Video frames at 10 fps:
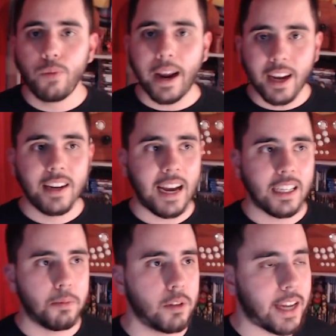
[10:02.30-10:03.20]

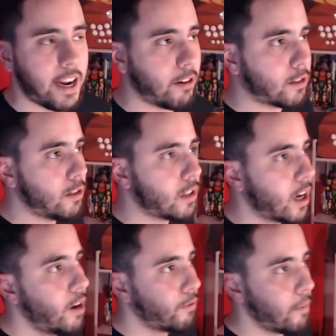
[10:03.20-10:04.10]
recognizable characters
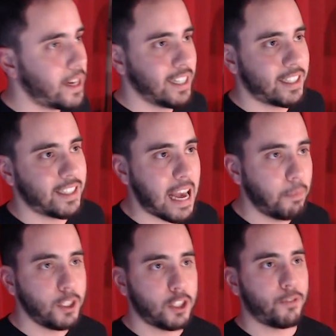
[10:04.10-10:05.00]
from an
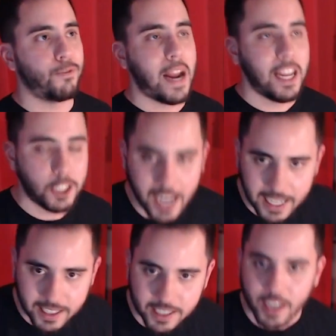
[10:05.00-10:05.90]
established
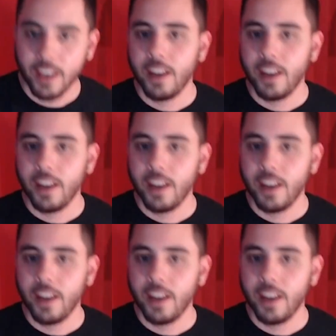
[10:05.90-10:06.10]
franchise.